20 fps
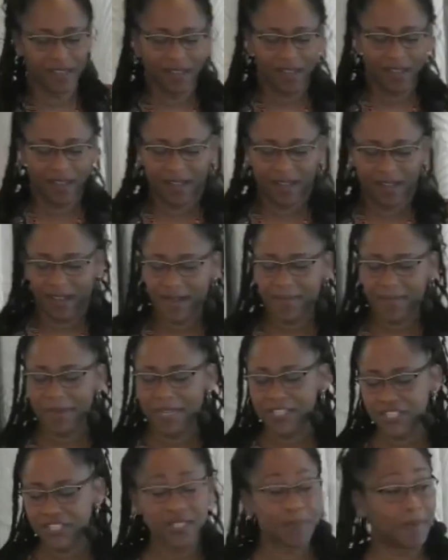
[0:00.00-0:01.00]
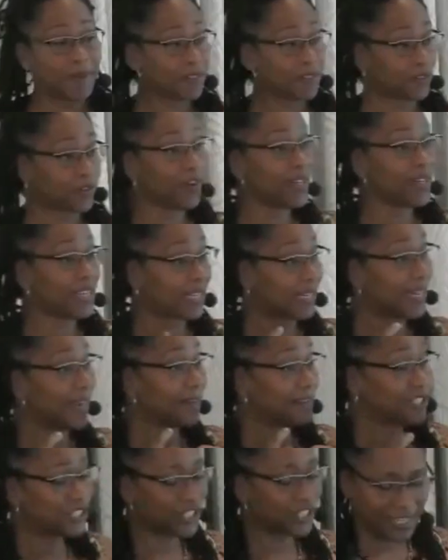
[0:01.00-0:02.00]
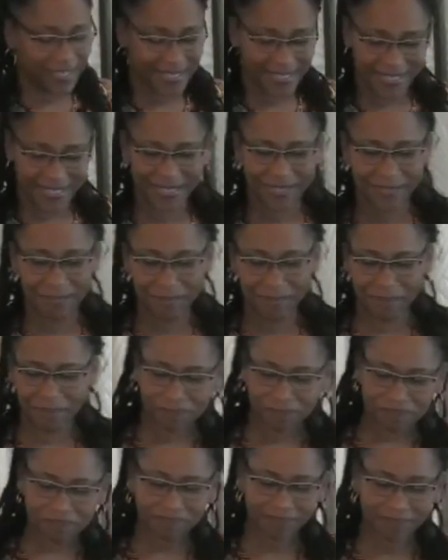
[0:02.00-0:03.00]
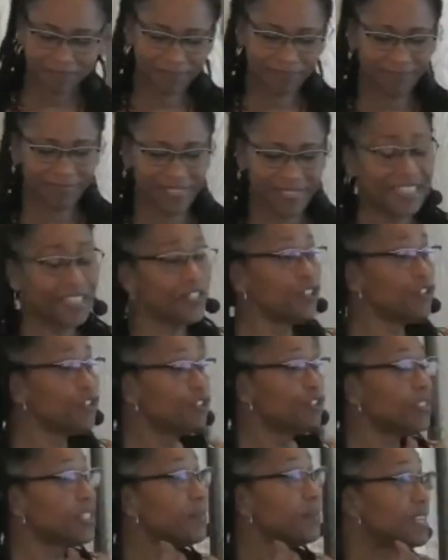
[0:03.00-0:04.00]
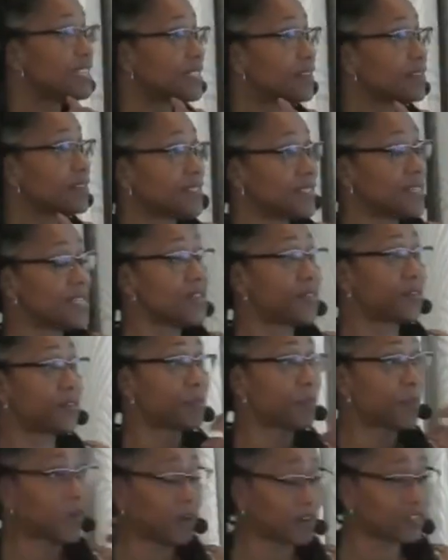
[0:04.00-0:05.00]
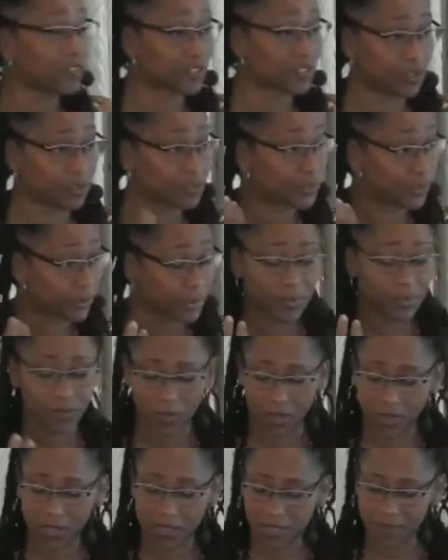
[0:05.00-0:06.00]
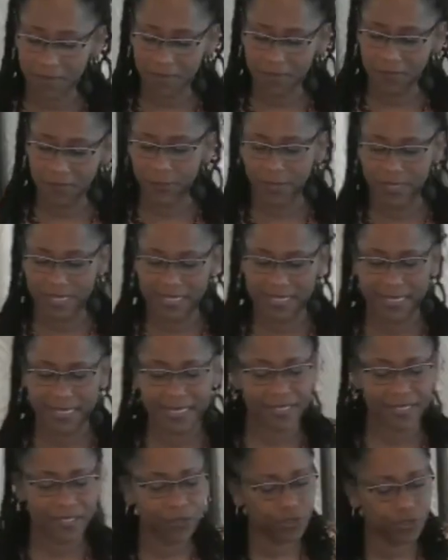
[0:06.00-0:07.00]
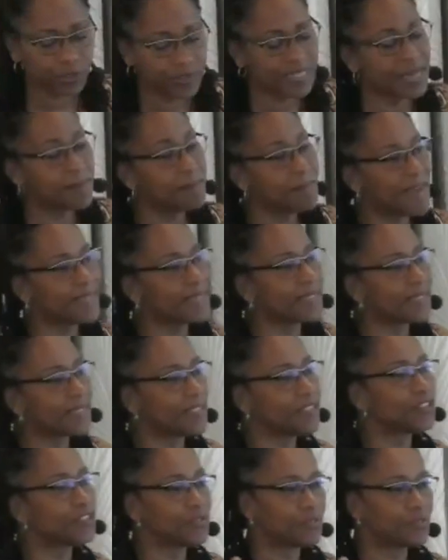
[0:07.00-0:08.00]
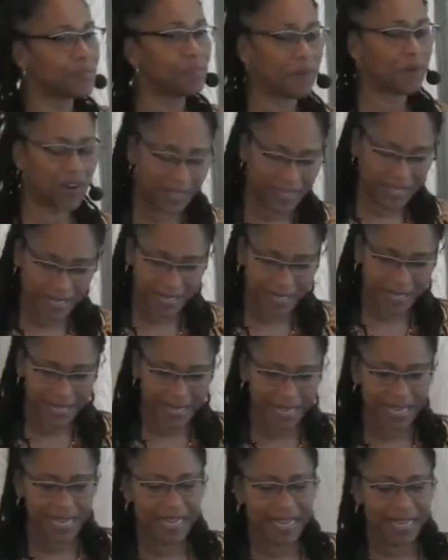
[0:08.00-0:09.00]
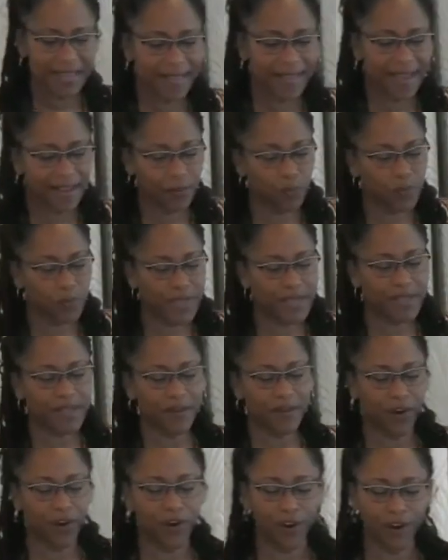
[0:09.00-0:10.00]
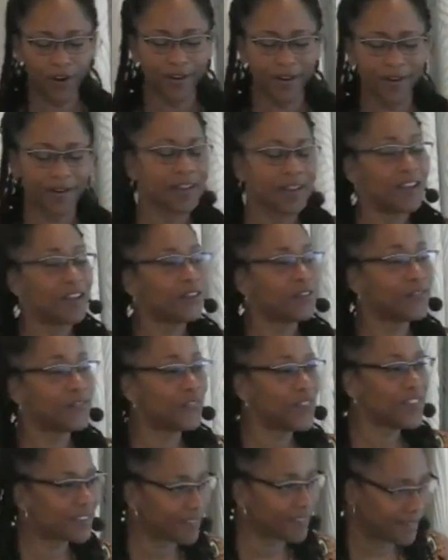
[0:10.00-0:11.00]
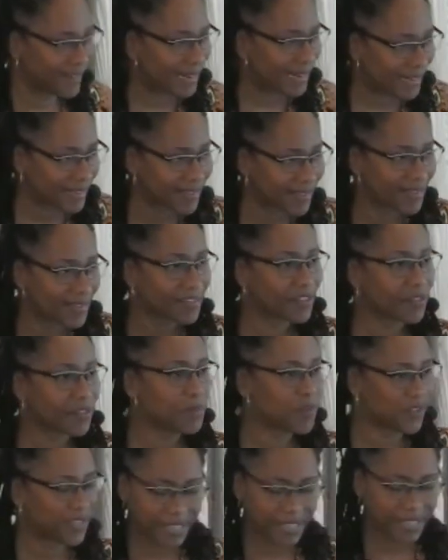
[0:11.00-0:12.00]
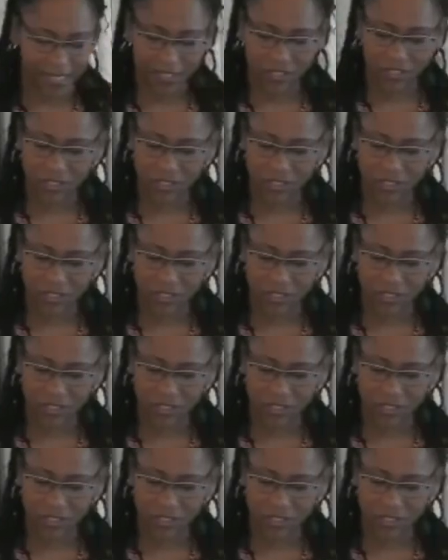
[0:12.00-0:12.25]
I mentioned about chronic laryngitis. And it usually results in either a partial or total loss of the voice. And it's usually a message to the body that we are fearing communication.